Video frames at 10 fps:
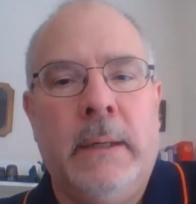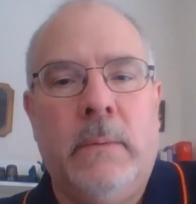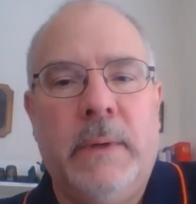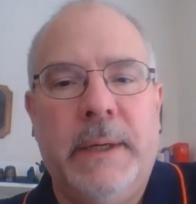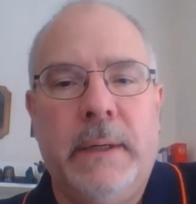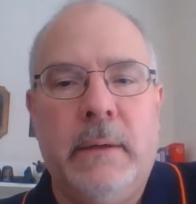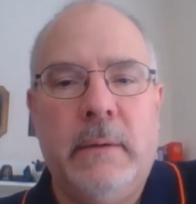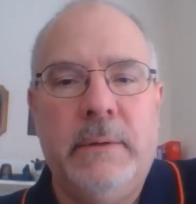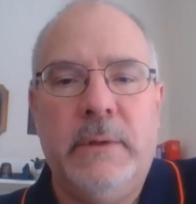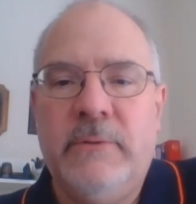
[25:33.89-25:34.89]

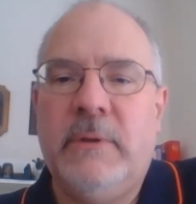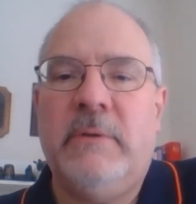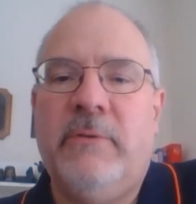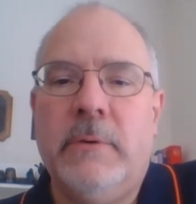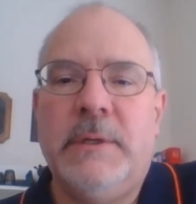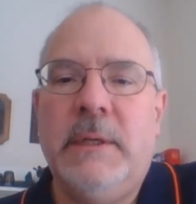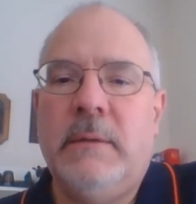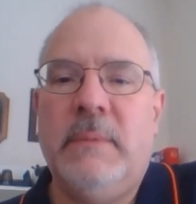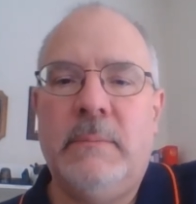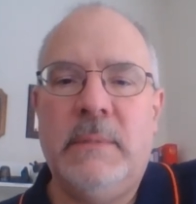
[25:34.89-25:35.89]
Where using the 14th
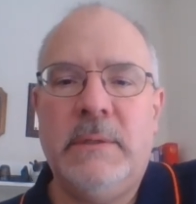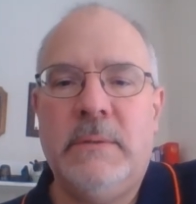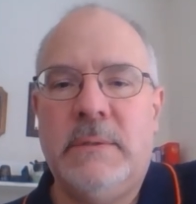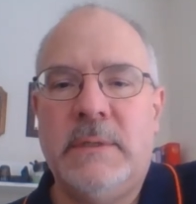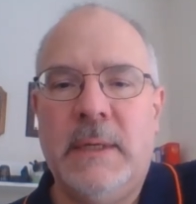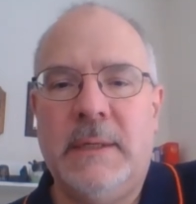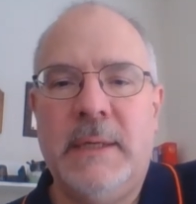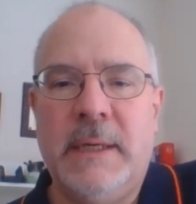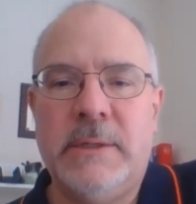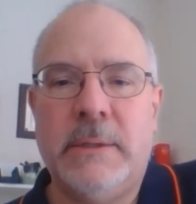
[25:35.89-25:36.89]
Amendment to set a
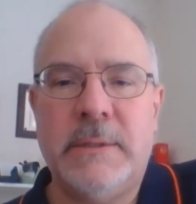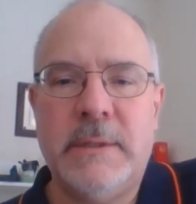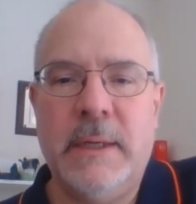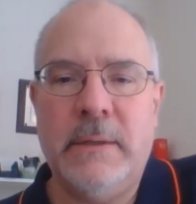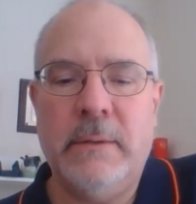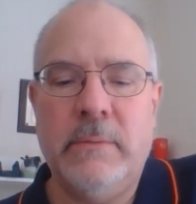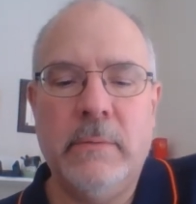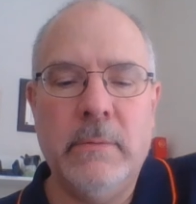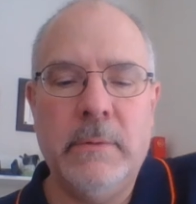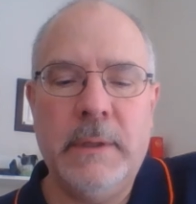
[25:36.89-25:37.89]
national standard
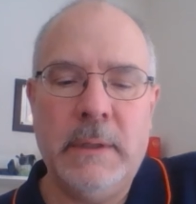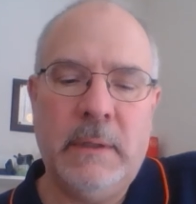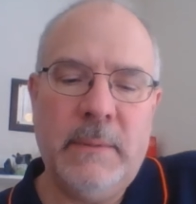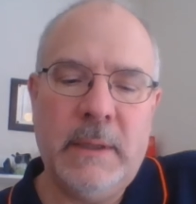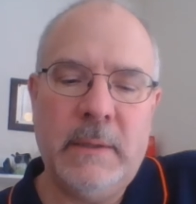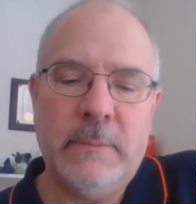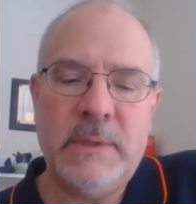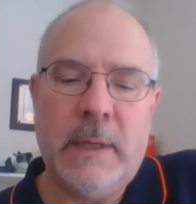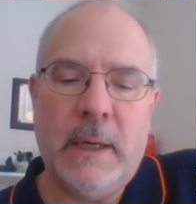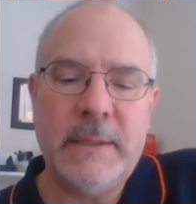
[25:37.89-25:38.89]
really becomes
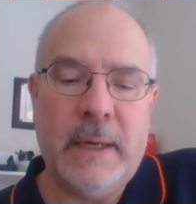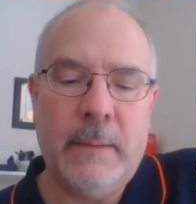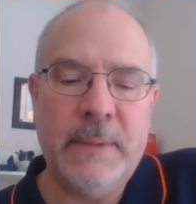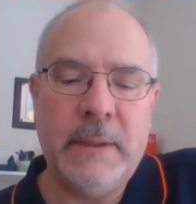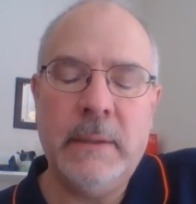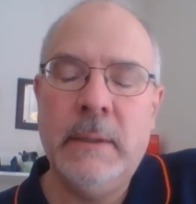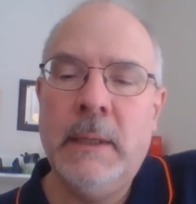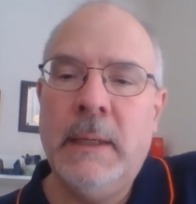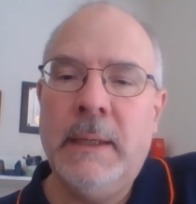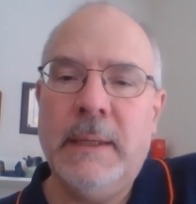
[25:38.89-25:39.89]
a hot topic
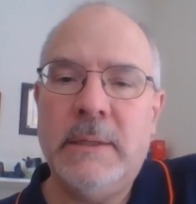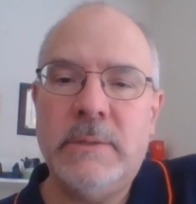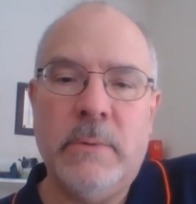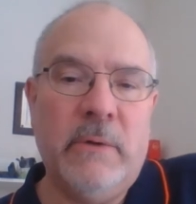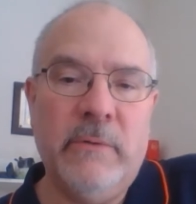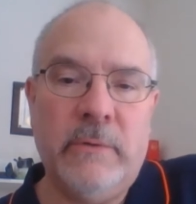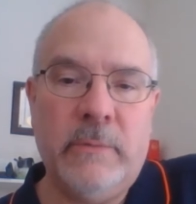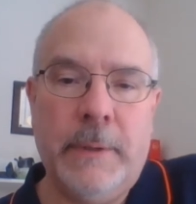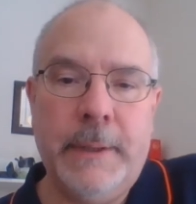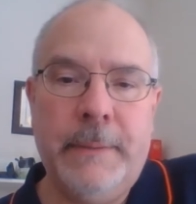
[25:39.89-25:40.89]
is Roe v.
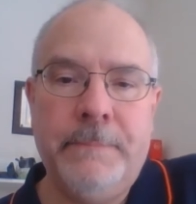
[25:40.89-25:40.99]
Wade.